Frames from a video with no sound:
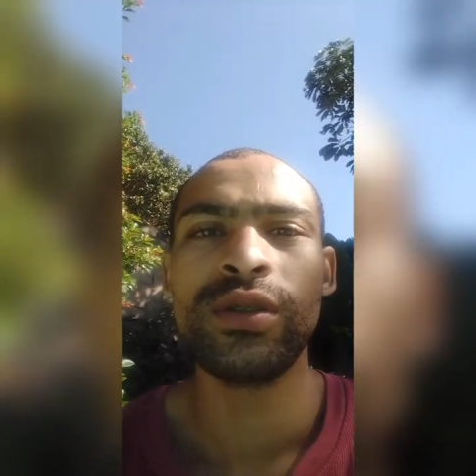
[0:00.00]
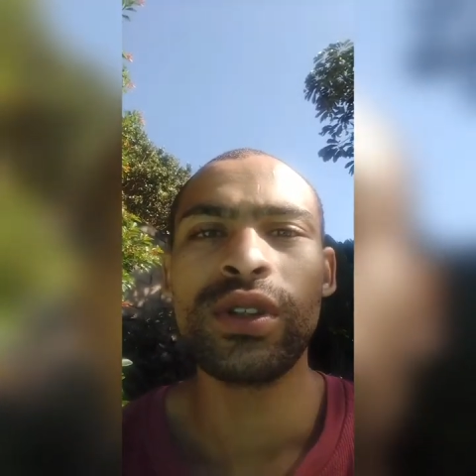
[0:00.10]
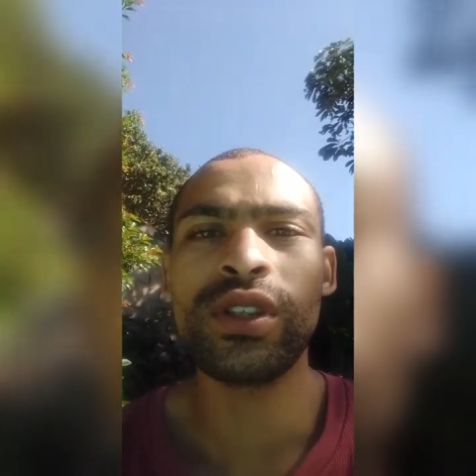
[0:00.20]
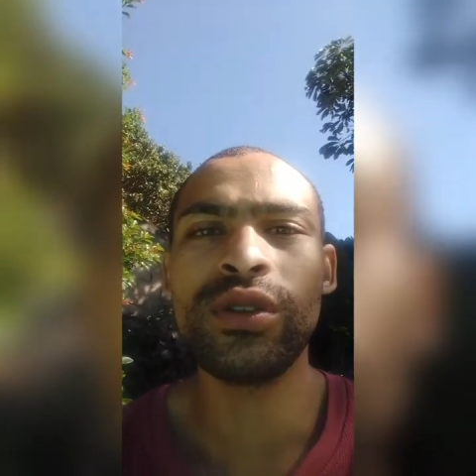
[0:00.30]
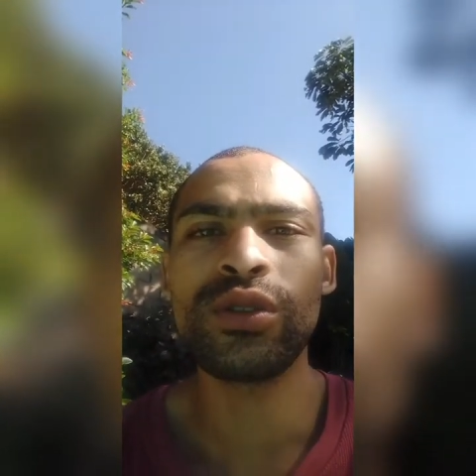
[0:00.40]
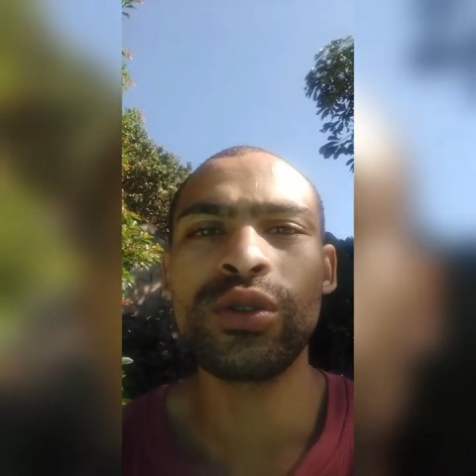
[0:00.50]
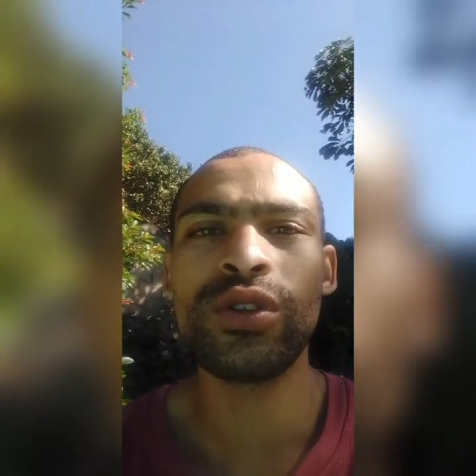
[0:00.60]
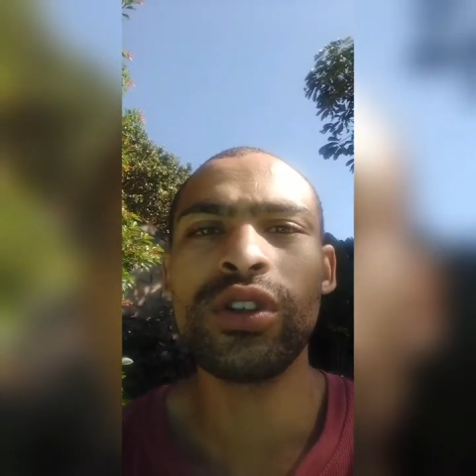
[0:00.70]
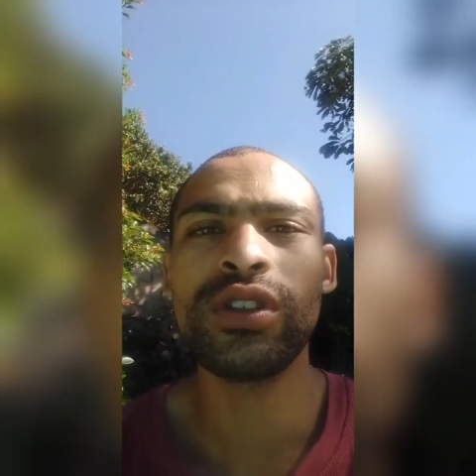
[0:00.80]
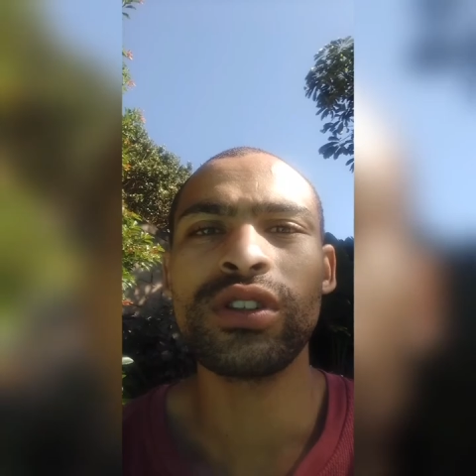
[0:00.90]
we go through
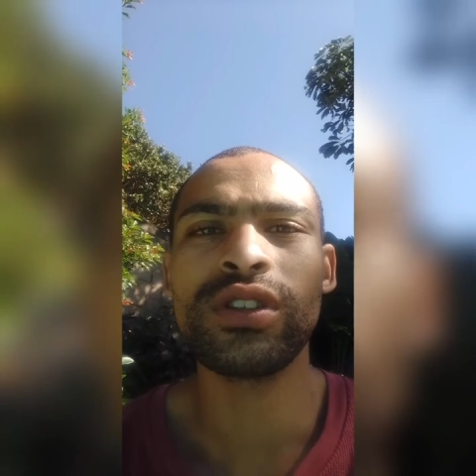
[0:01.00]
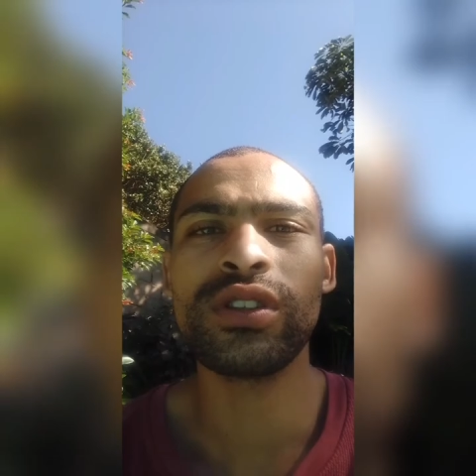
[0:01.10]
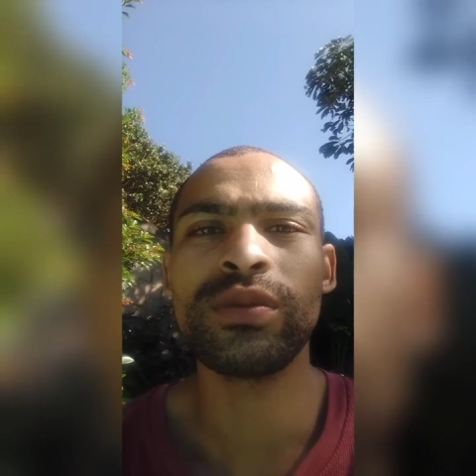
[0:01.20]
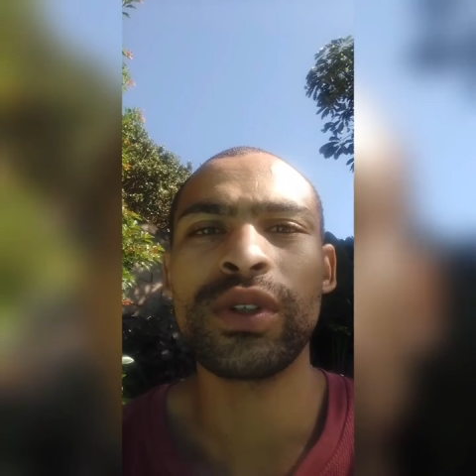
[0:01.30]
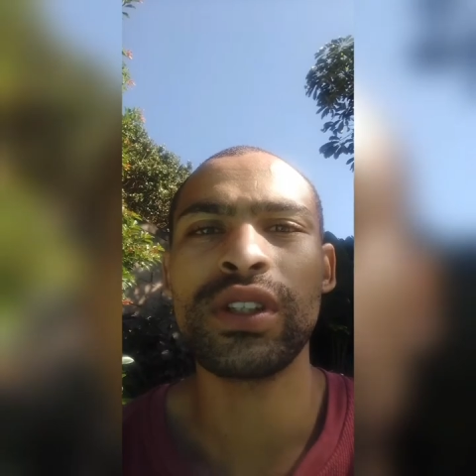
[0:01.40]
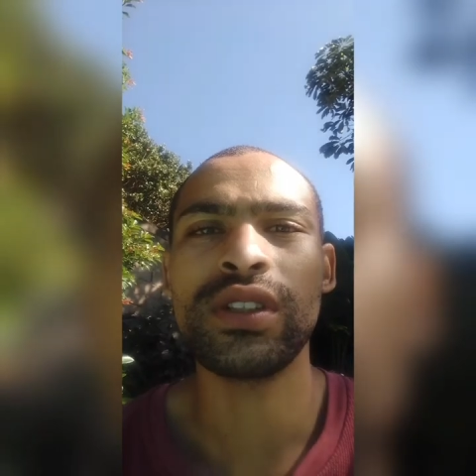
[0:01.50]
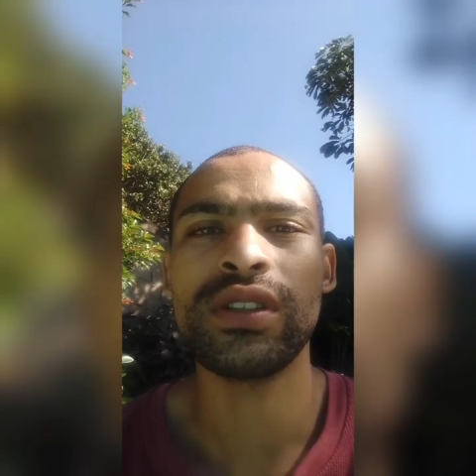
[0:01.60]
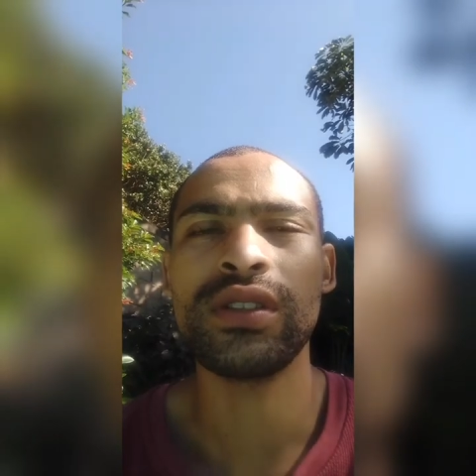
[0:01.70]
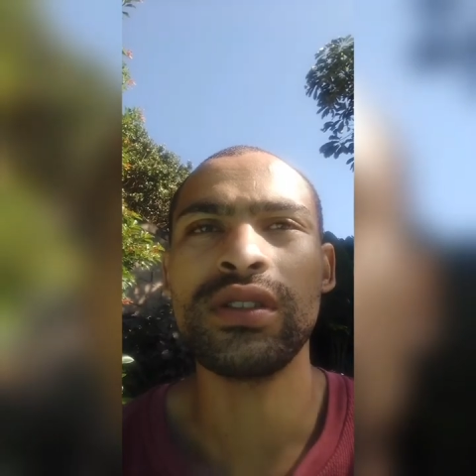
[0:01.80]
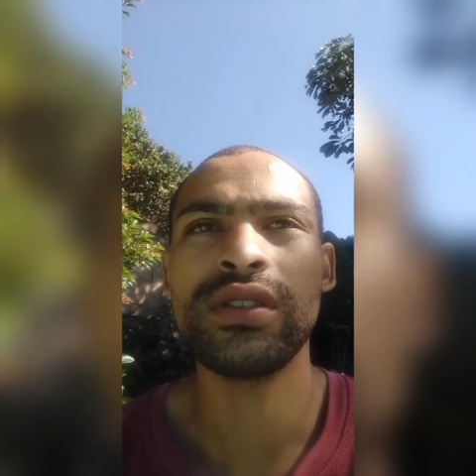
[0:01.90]
a lot of shit man
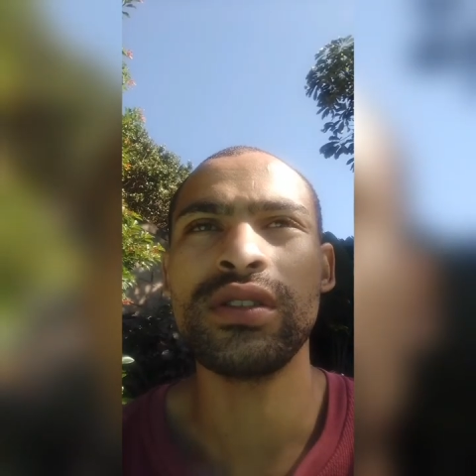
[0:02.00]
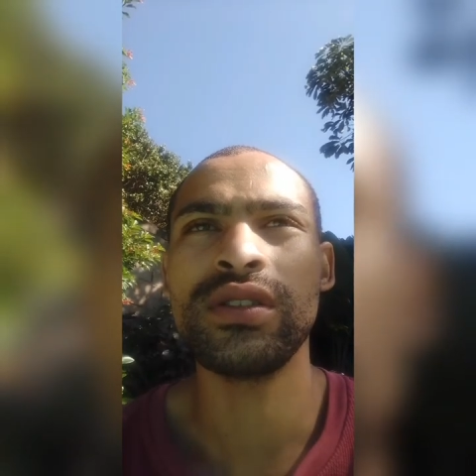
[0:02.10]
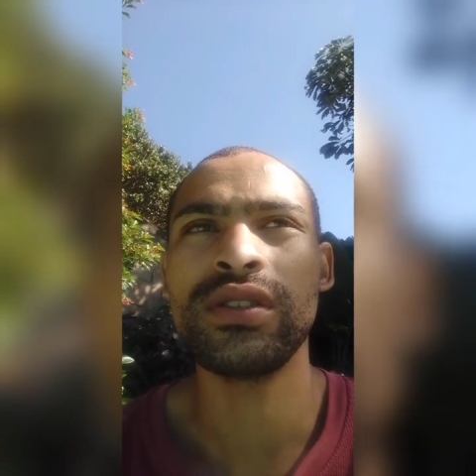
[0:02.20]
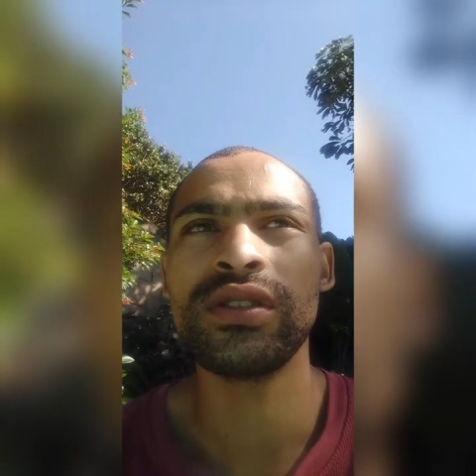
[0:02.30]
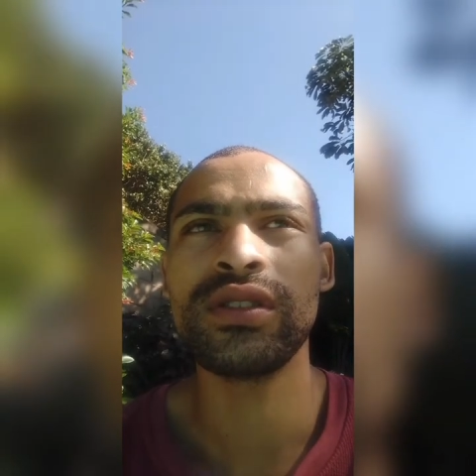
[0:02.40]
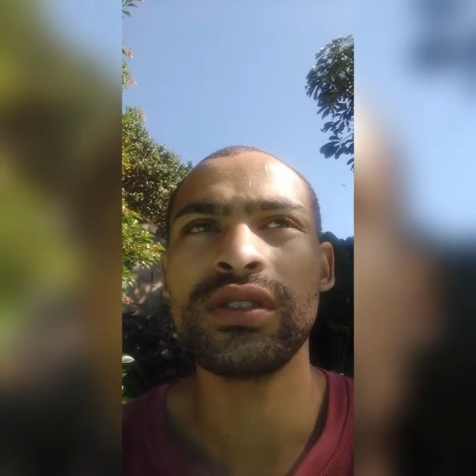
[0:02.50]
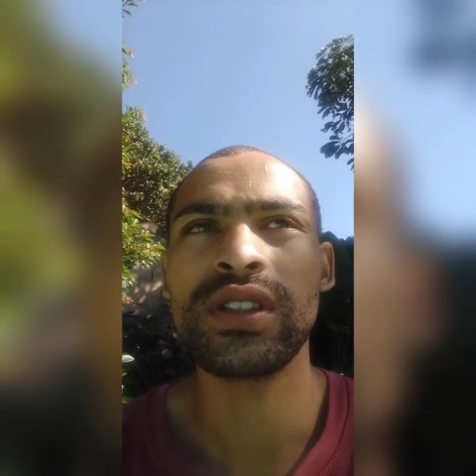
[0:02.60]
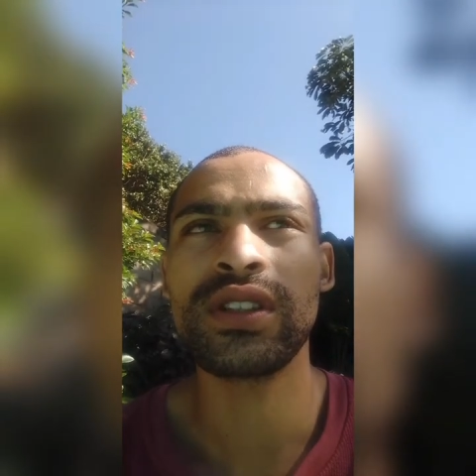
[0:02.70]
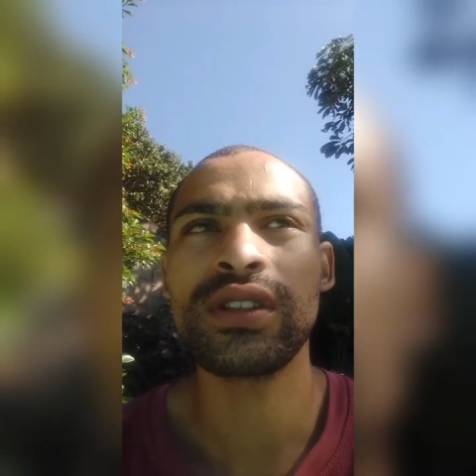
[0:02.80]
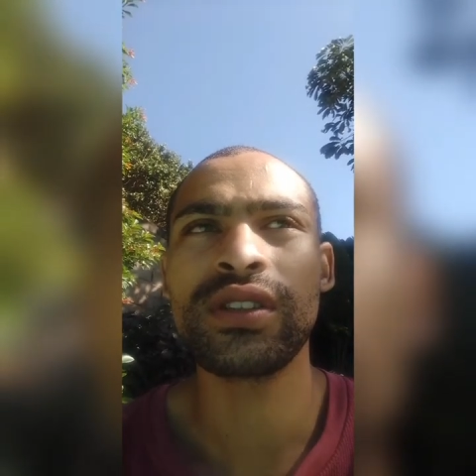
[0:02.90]
and like